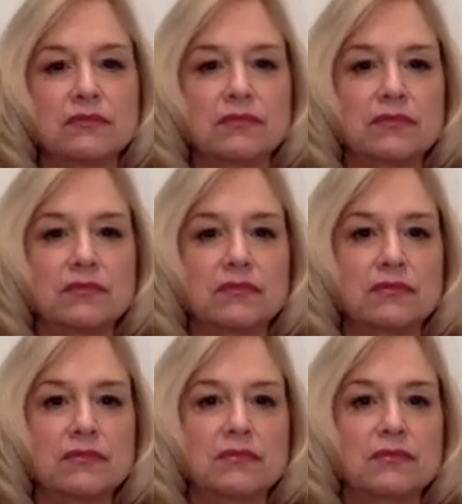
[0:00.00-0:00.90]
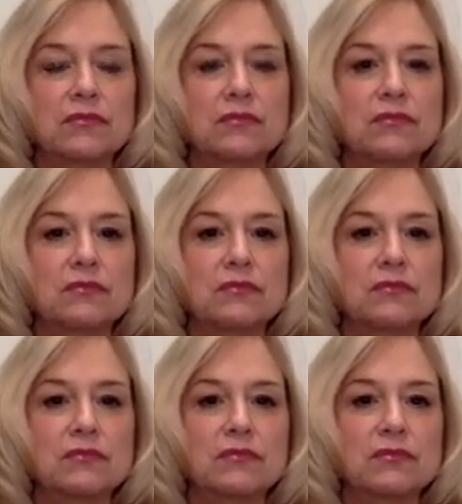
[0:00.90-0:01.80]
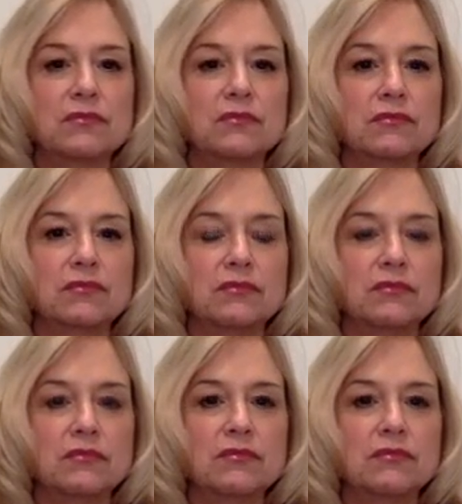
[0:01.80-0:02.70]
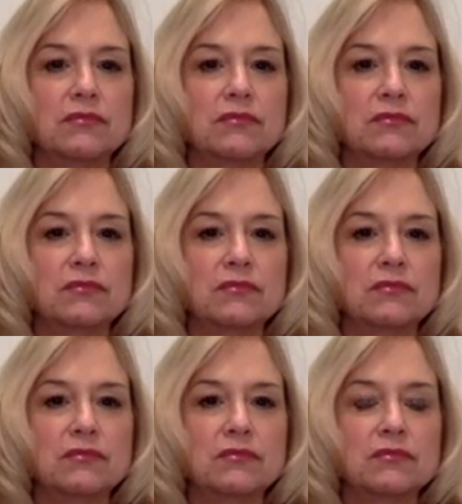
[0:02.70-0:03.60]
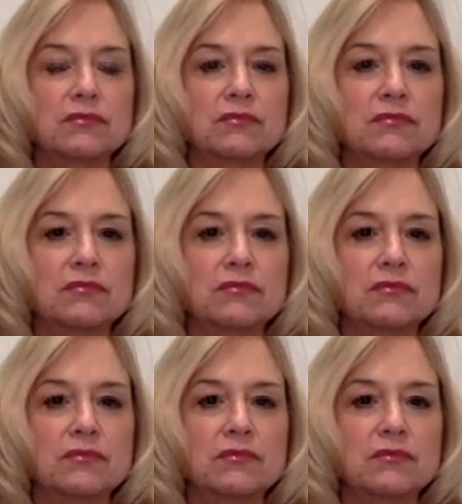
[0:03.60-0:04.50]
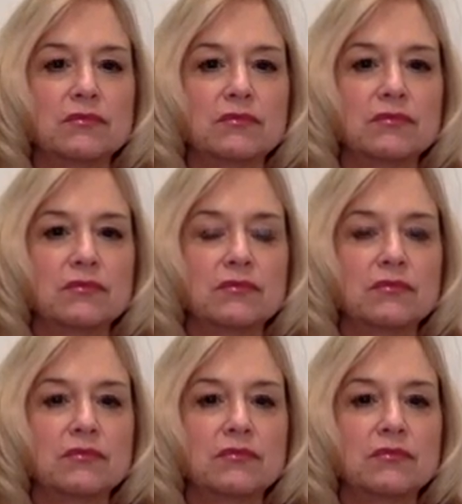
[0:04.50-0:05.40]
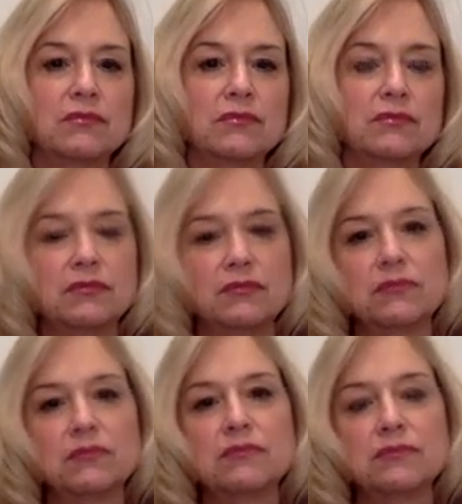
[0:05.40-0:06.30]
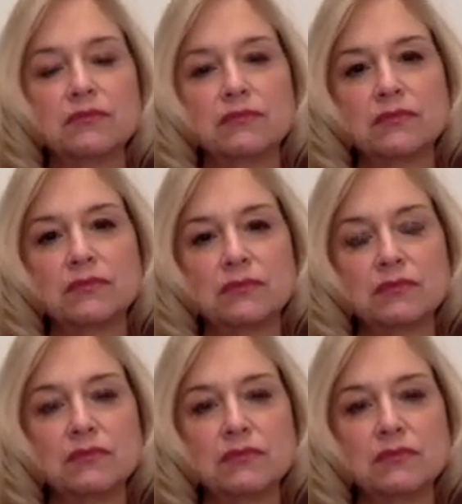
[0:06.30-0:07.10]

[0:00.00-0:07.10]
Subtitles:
No words are spoken by the person on screen.